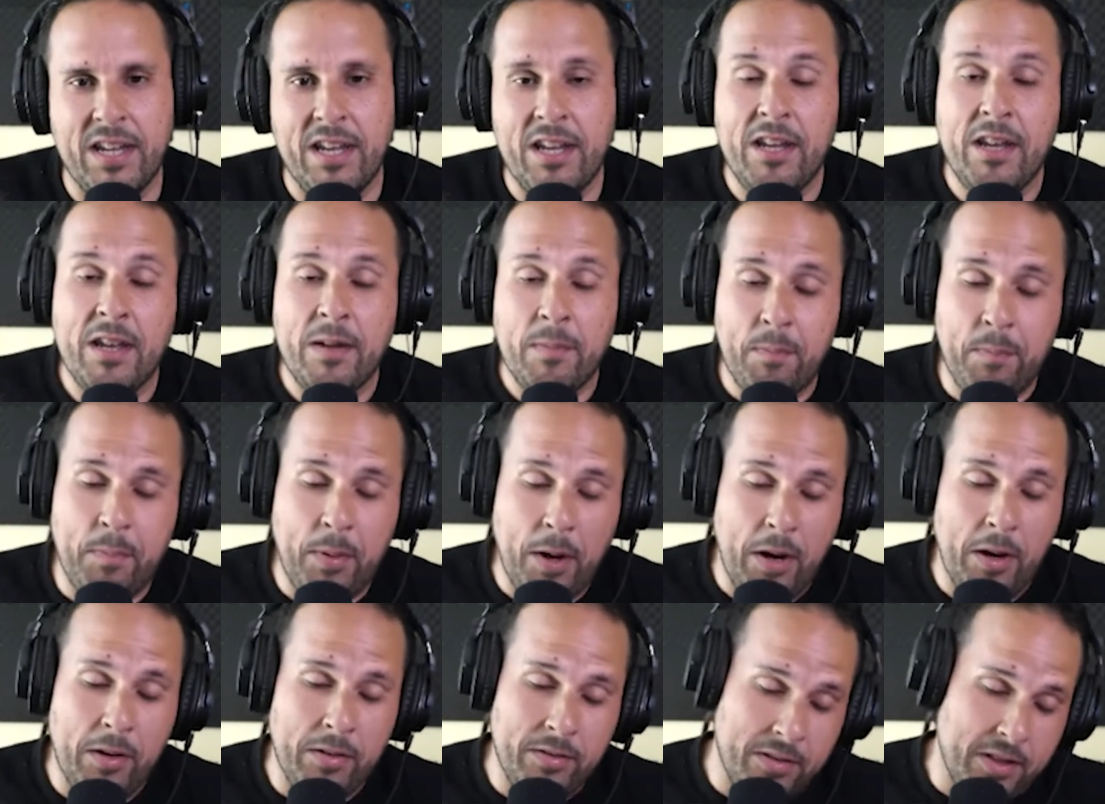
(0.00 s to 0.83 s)

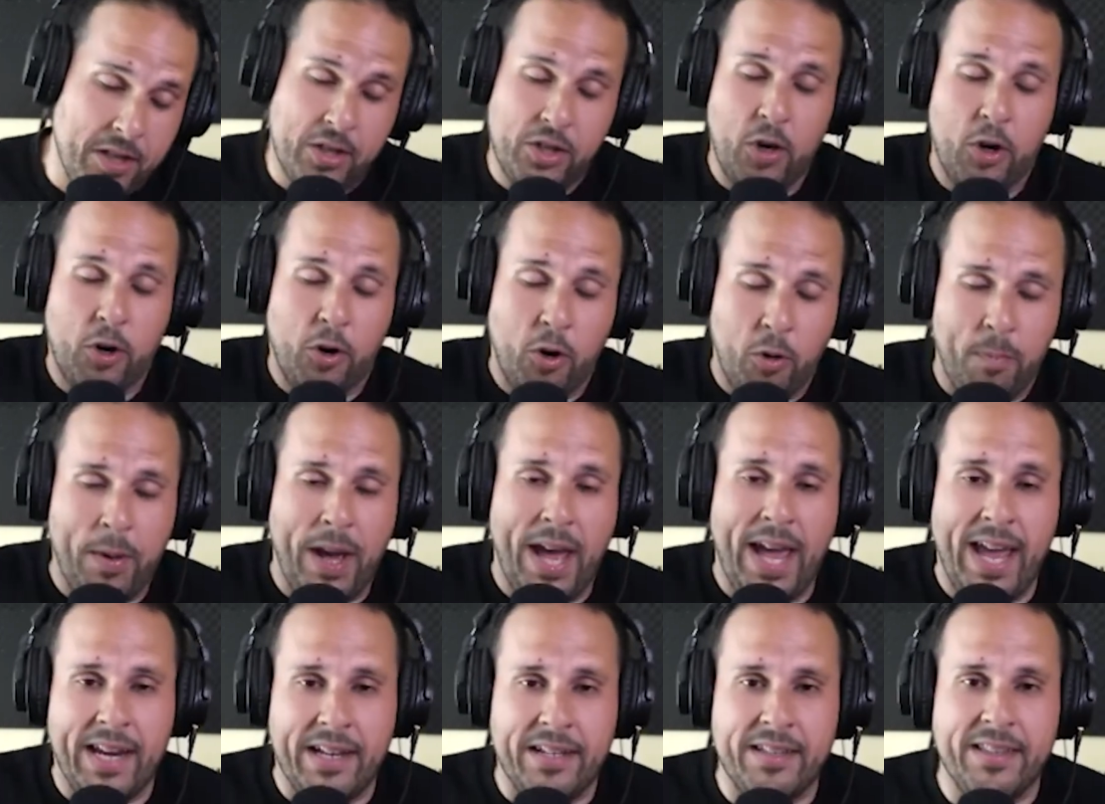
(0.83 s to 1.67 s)
But to circle
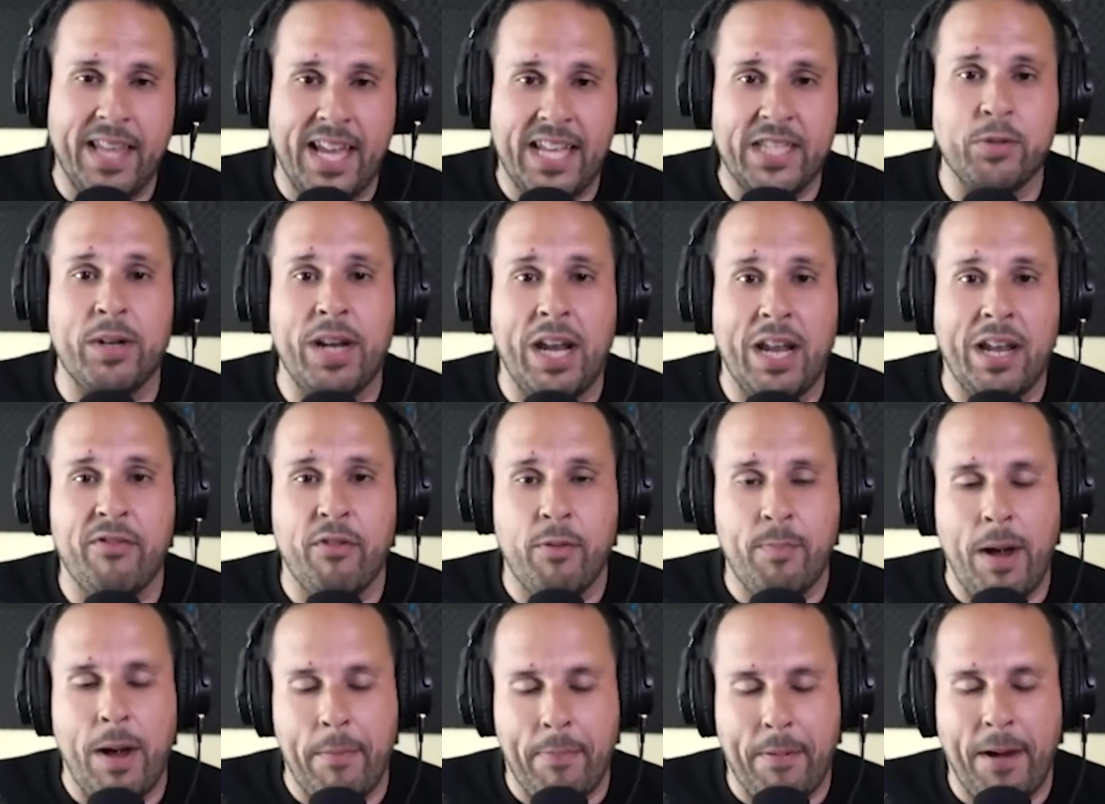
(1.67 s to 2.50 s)
back, that's what I love
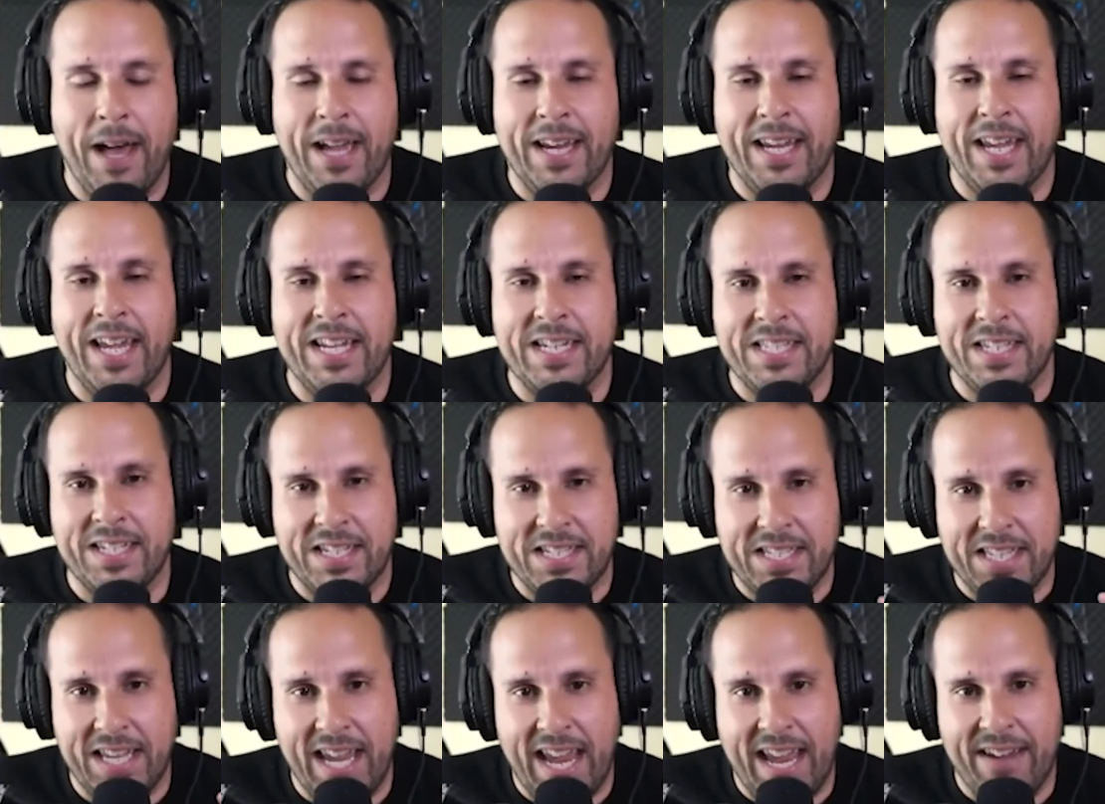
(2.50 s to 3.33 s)
about podcasting is
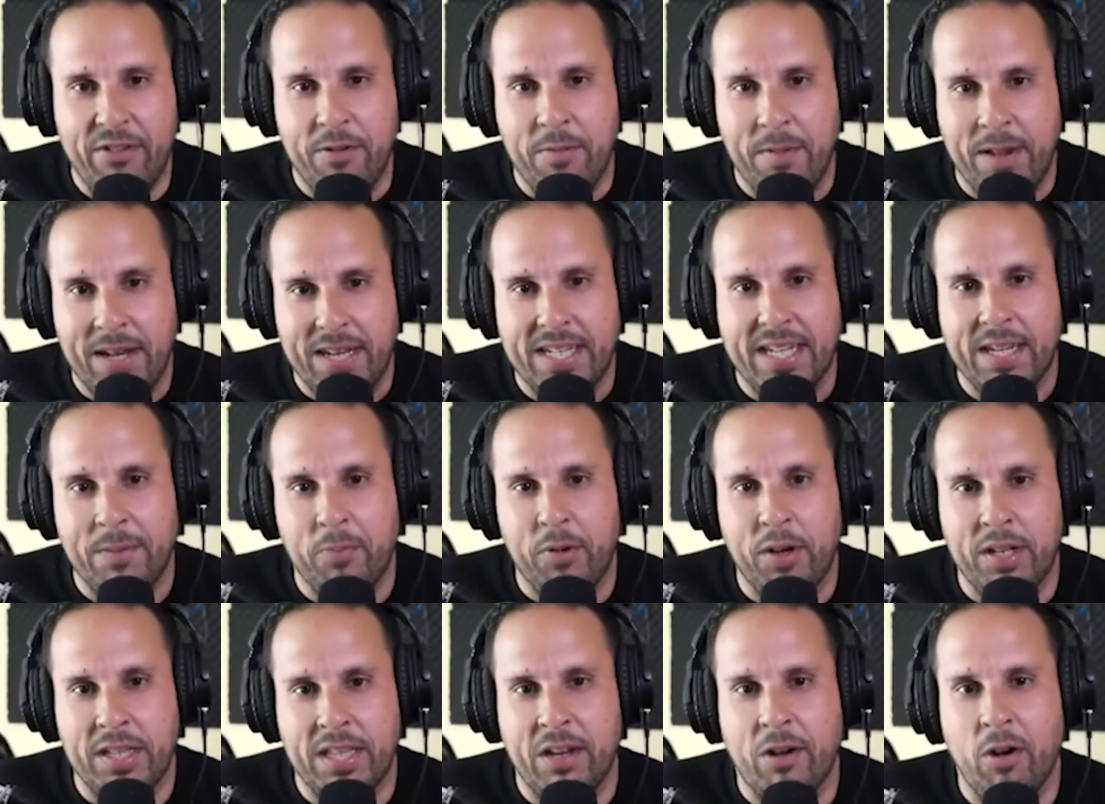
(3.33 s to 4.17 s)
that everybody could
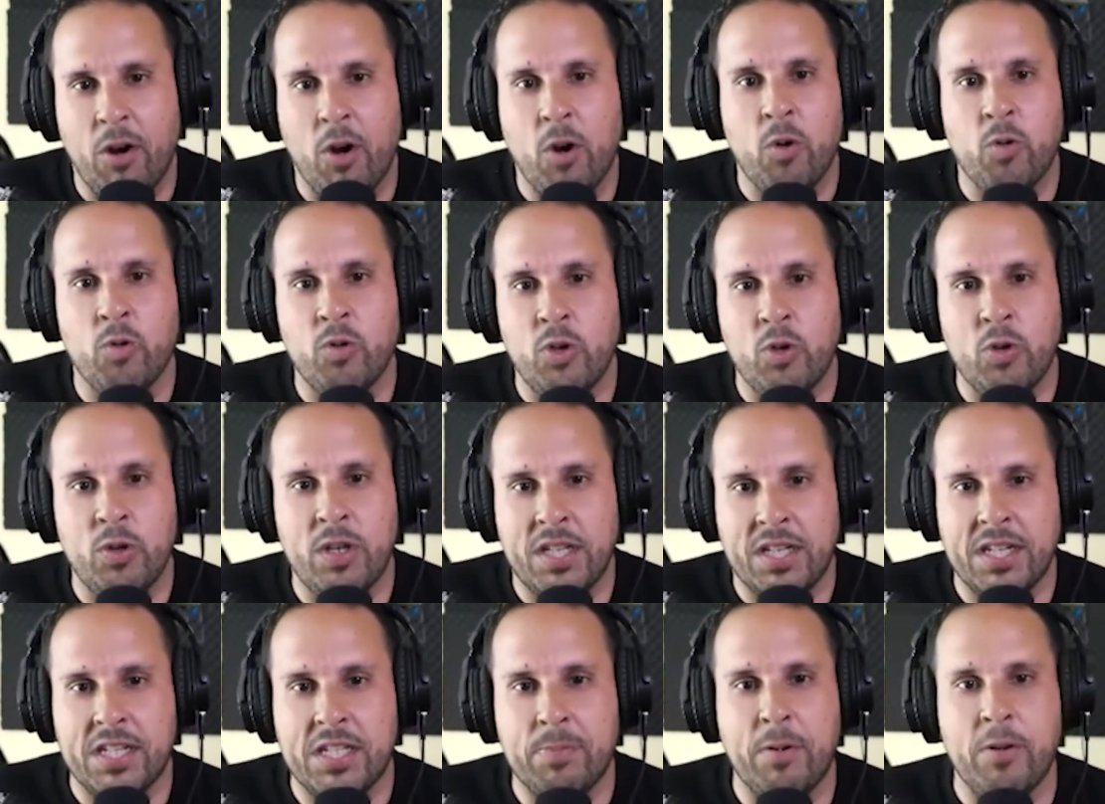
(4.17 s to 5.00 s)
bring their own unique
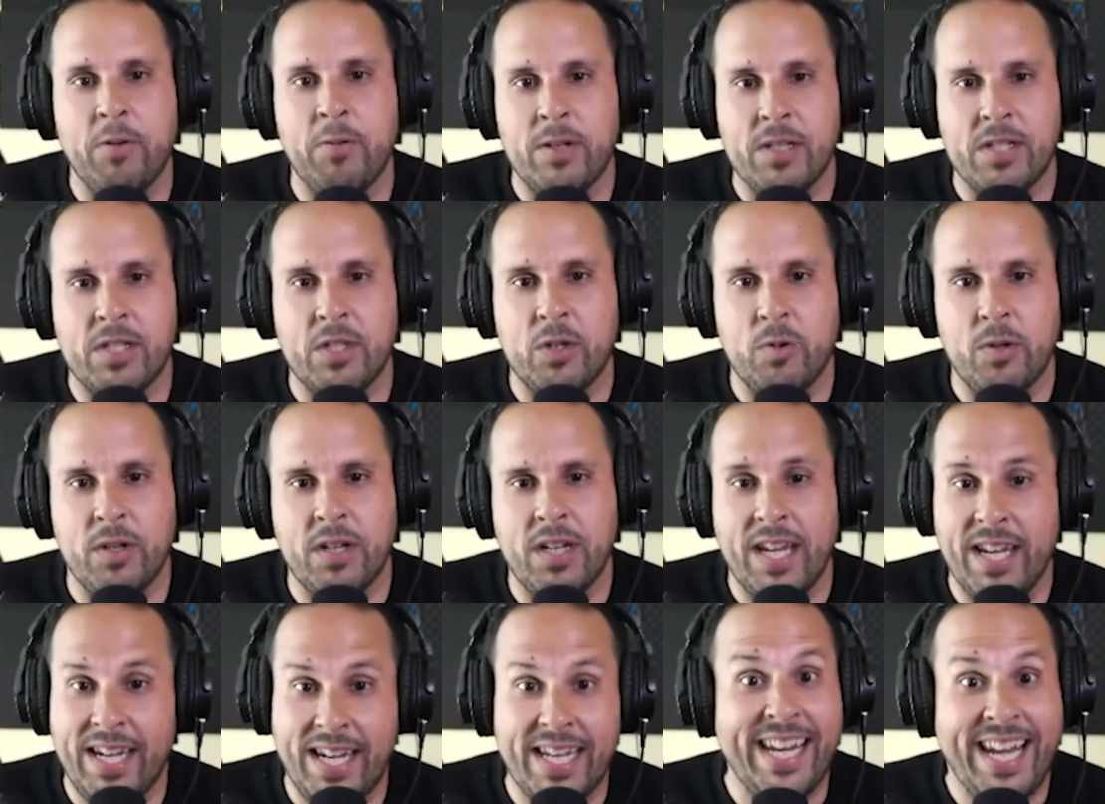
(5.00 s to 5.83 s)
experience to it
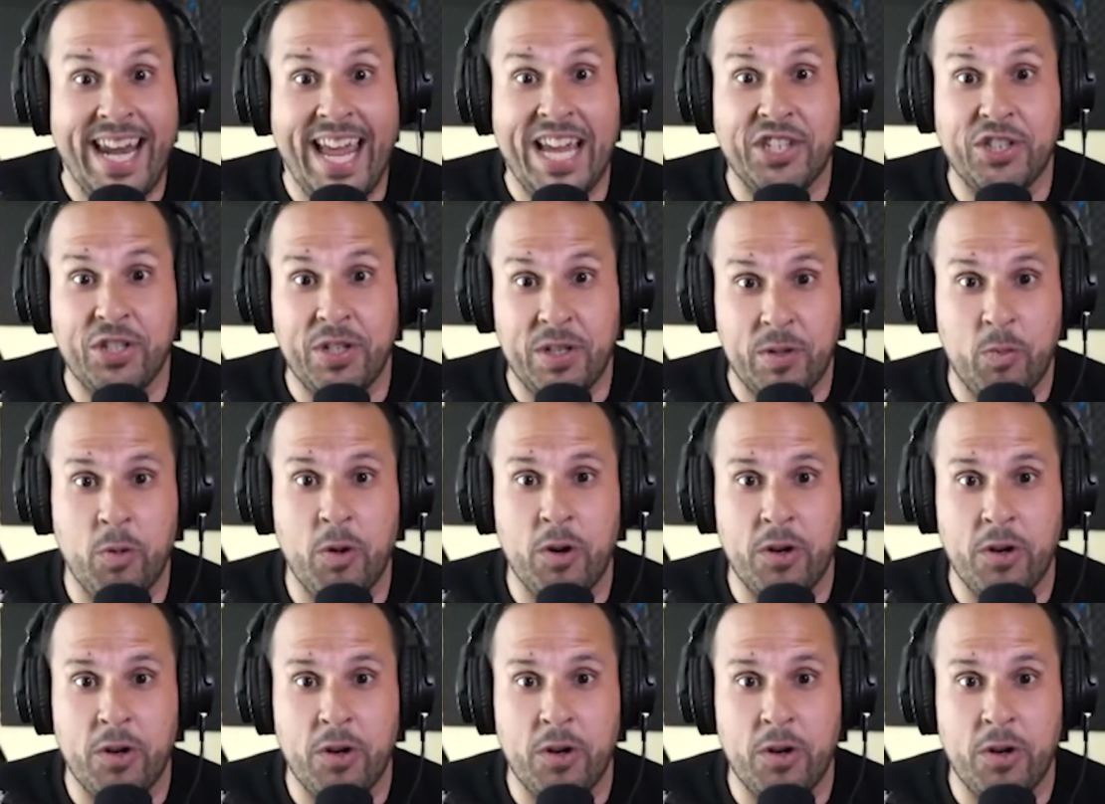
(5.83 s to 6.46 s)
and it can actually work.